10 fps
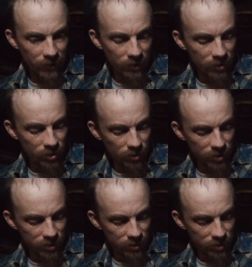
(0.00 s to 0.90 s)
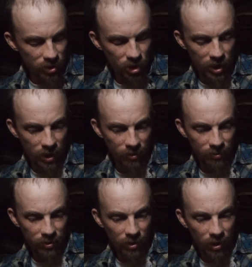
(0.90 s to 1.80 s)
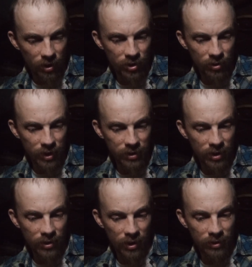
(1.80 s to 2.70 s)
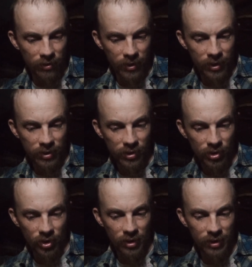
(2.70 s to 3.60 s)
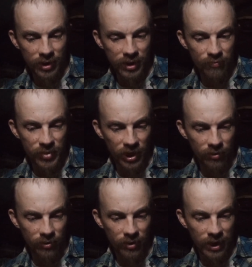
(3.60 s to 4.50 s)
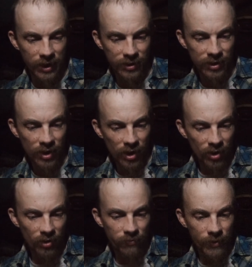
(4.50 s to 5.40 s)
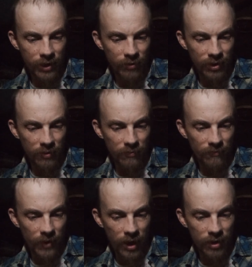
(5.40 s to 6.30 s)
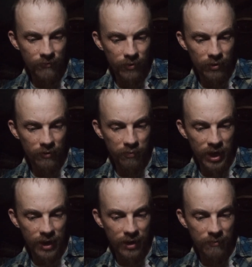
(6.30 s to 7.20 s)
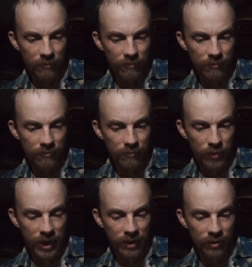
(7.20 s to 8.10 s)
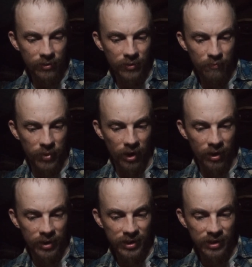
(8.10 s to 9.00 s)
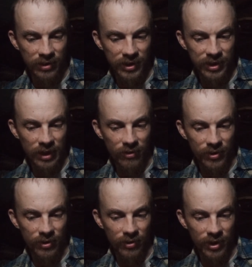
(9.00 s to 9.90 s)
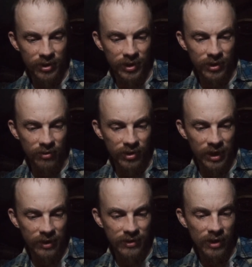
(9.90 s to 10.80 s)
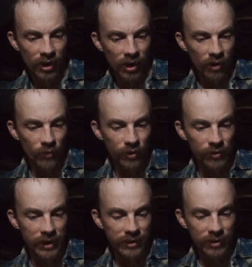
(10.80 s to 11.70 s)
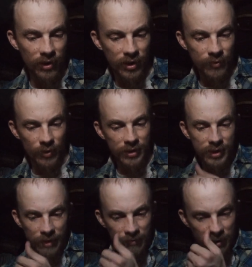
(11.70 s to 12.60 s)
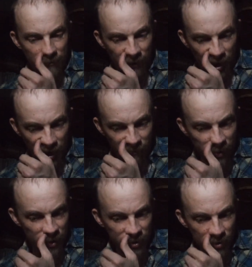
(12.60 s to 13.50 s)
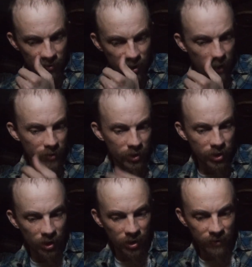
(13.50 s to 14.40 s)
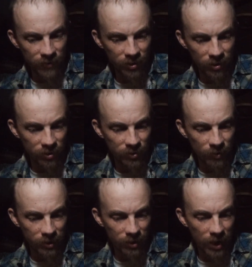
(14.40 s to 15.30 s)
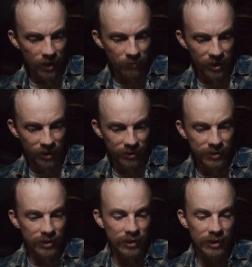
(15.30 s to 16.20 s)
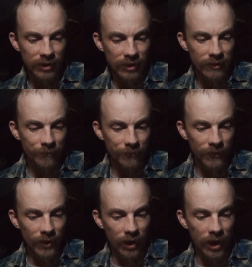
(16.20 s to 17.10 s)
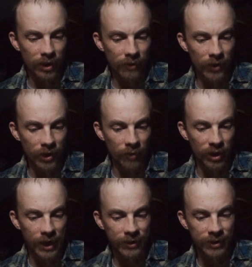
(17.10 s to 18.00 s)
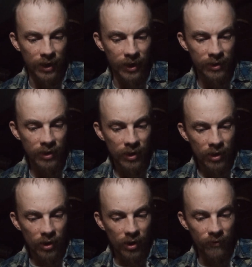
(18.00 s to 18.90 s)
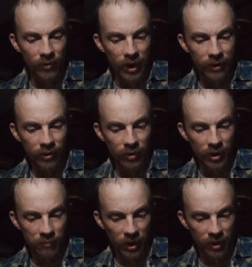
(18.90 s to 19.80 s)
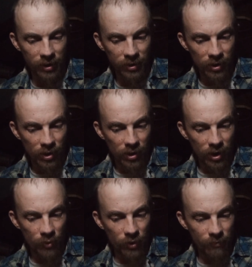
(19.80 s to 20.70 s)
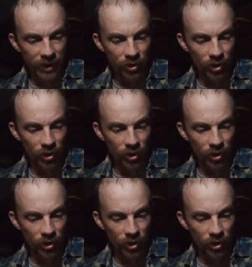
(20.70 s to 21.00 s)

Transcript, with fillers: in Georgetown are trendy young lawyers, journalists, and bureaucrats who frequent a handful of pine paneled bars and singles only discotheques where drinks cost 175 and there's no cover charge for girls wearing hot pants. I live on the black side of Rock Creek Park and what my